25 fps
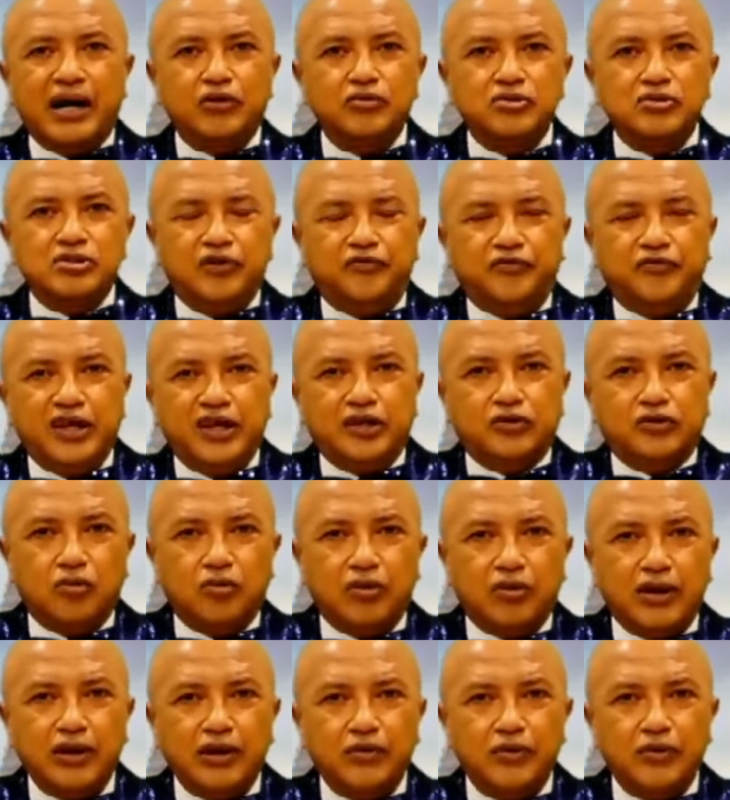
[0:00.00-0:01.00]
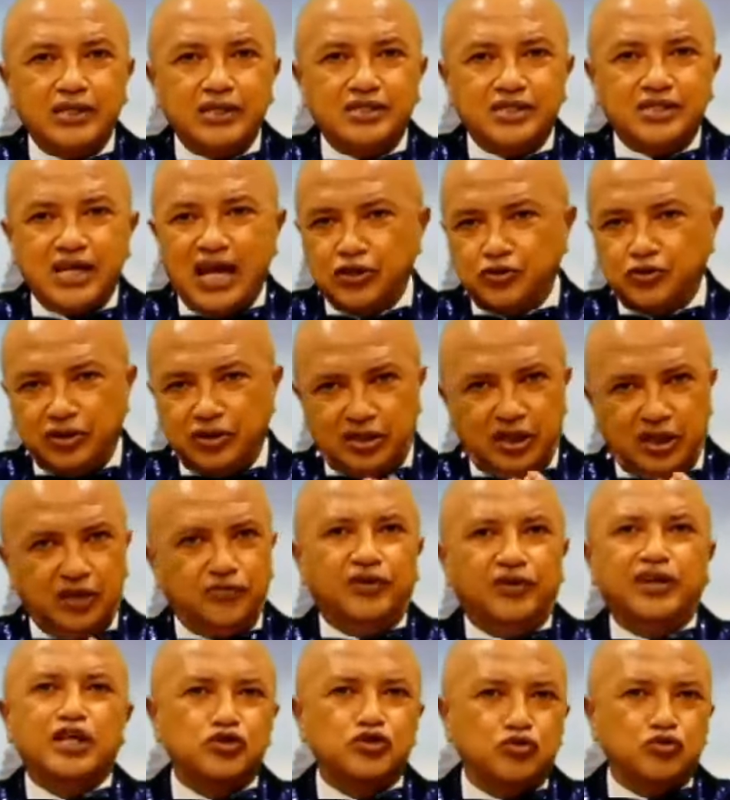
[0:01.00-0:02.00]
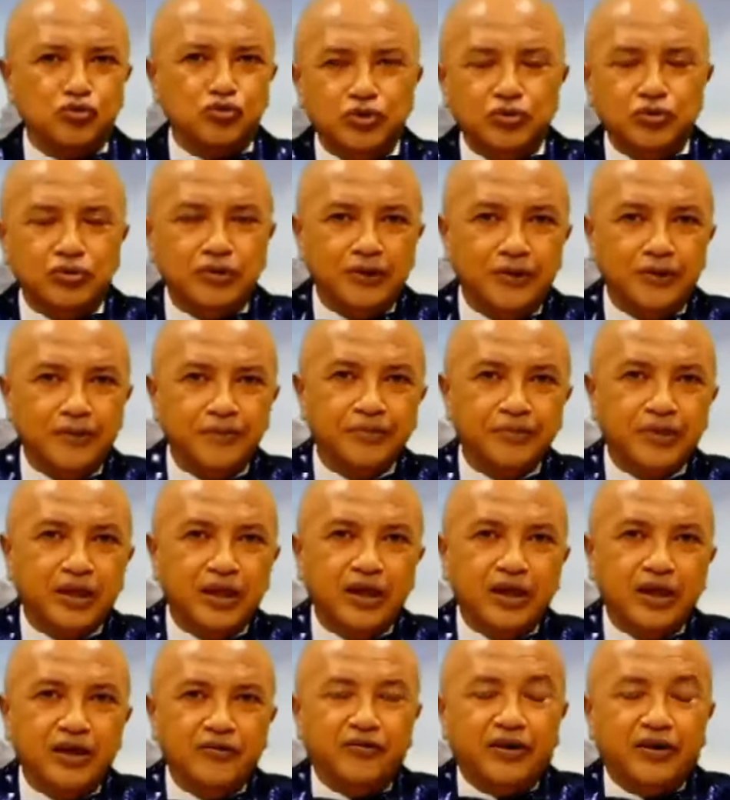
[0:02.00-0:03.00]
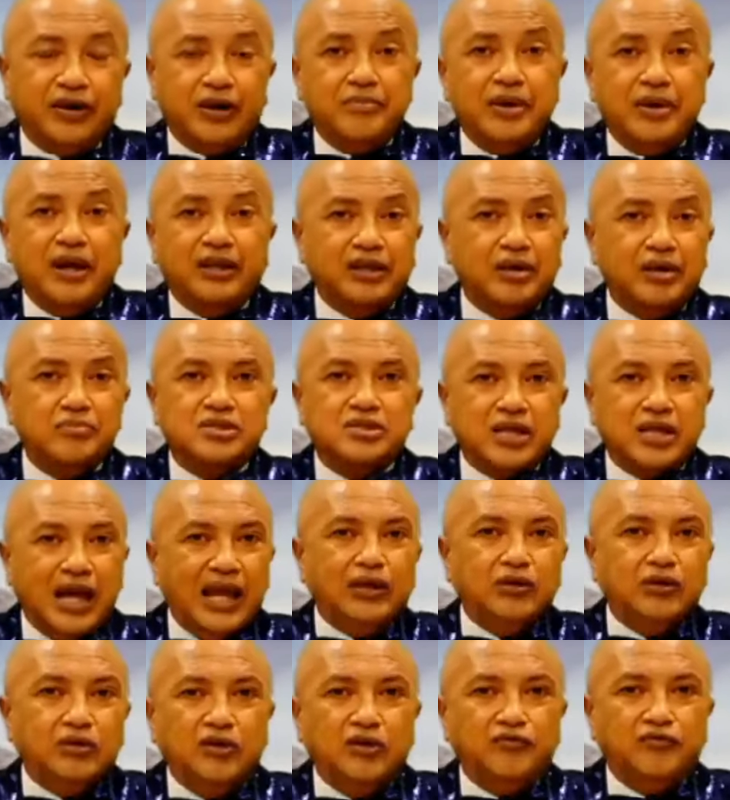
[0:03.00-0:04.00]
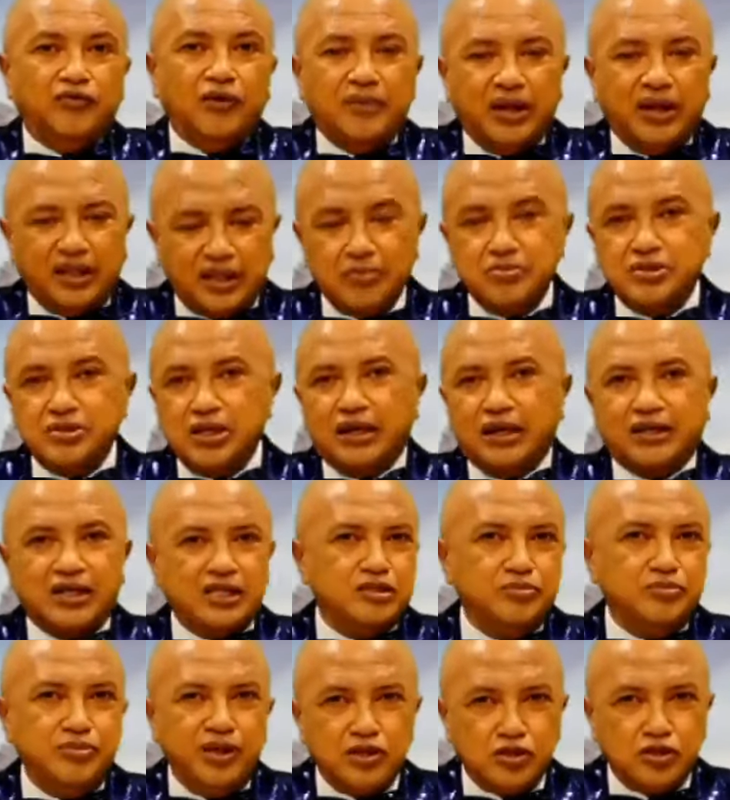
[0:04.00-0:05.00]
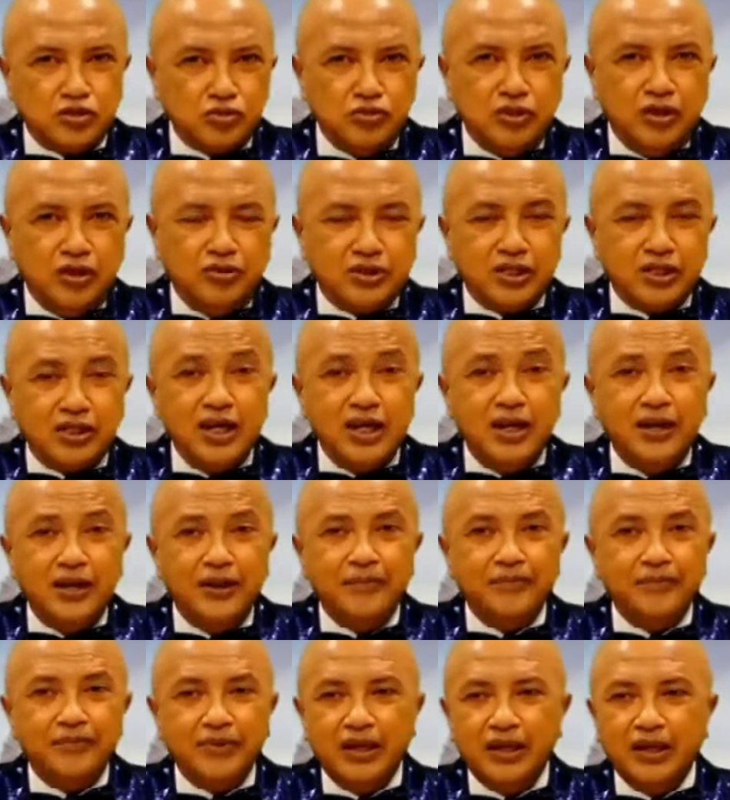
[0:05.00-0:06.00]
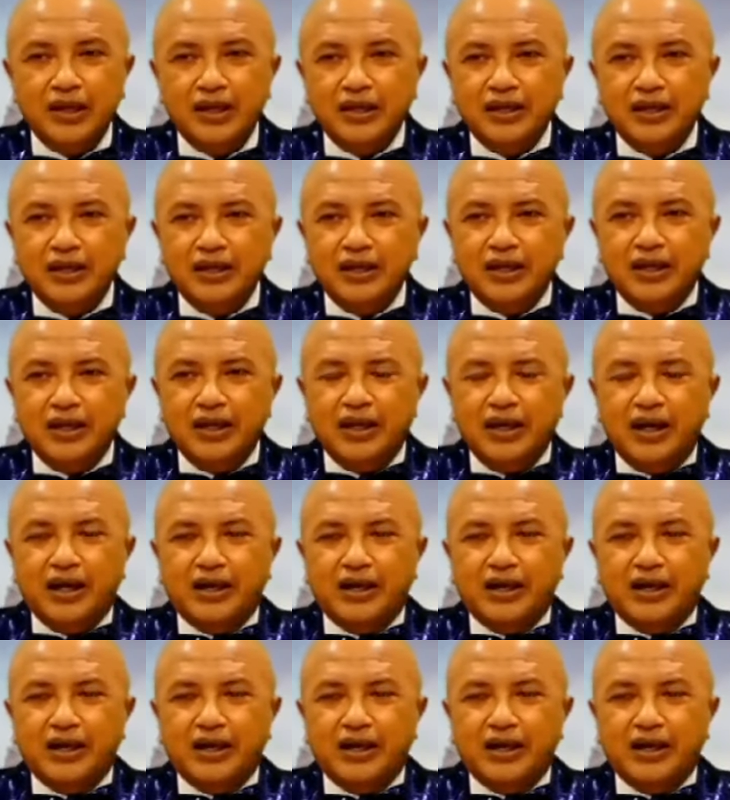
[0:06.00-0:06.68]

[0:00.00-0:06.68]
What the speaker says: the truth, and no one cannot deny that. If you deny that, if you go against that, it's not okay anymore.